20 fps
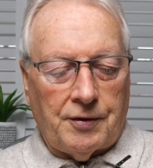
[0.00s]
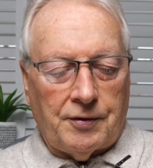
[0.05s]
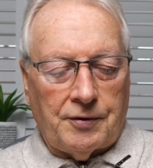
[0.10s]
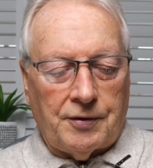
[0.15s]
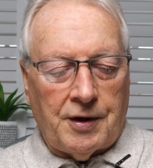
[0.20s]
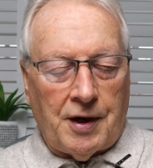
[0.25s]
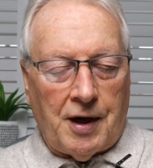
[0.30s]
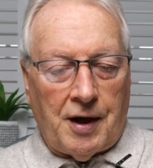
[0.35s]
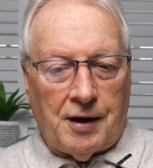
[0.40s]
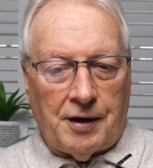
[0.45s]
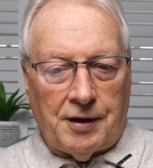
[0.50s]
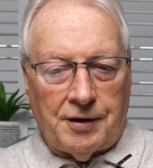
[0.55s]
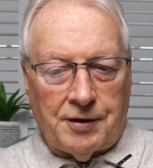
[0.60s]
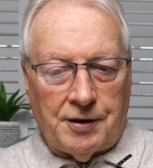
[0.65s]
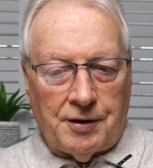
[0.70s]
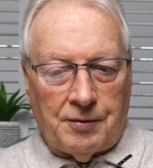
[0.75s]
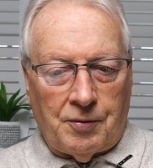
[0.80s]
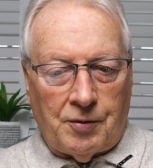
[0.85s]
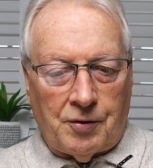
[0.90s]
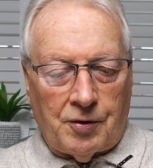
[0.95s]
The
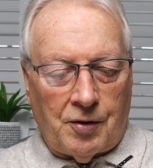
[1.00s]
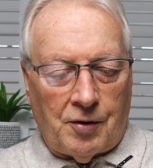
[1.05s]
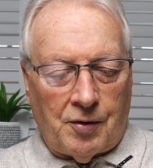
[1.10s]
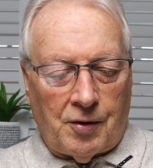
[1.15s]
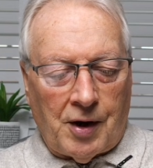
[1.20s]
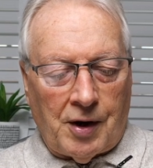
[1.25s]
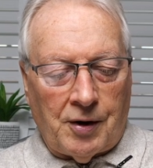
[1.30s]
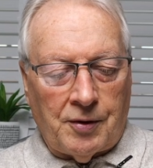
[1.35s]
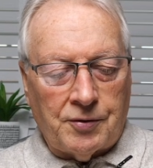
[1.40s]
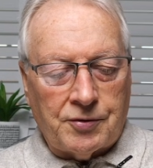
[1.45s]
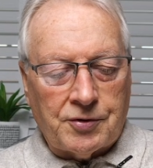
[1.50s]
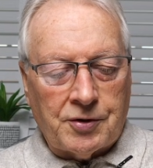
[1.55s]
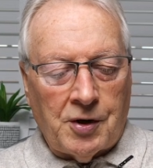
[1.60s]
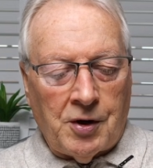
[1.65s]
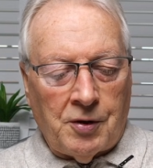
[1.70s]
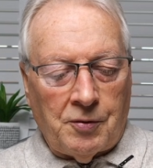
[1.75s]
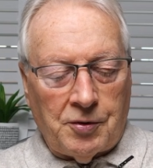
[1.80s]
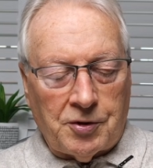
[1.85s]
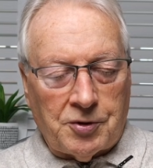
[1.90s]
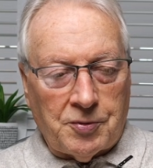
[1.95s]
LED will go out,
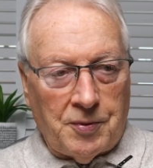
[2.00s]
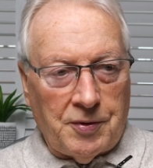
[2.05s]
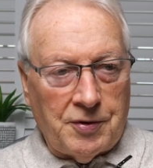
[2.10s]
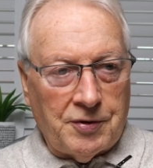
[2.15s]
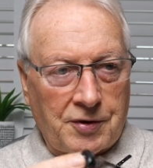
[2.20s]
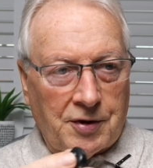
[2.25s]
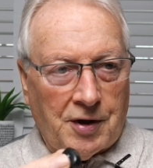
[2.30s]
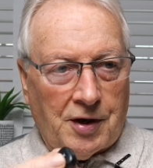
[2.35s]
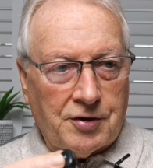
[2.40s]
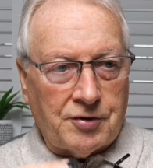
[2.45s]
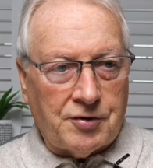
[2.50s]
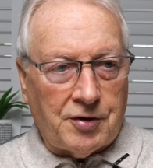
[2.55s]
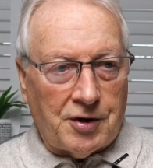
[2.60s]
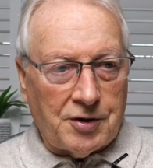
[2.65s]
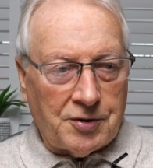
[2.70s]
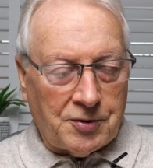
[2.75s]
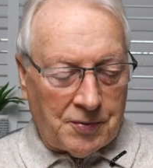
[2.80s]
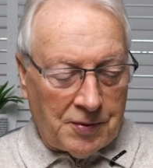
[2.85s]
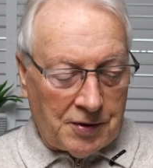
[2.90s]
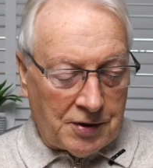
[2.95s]
which means that
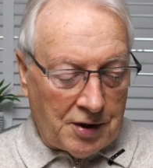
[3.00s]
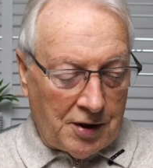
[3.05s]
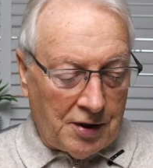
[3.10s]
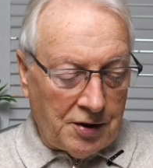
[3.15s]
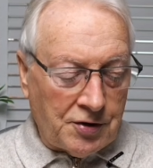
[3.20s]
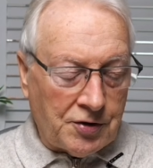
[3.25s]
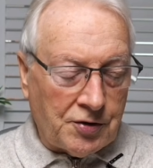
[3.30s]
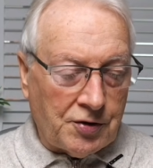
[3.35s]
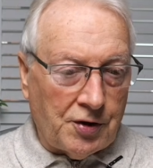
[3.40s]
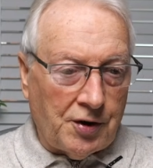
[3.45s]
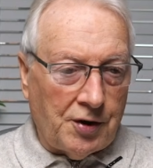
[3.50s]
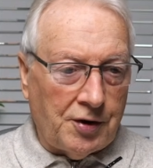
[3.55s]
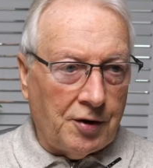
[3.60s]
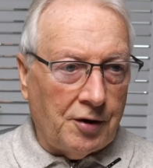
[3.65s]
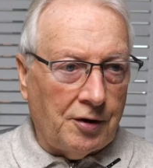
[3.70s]
transmitter is turned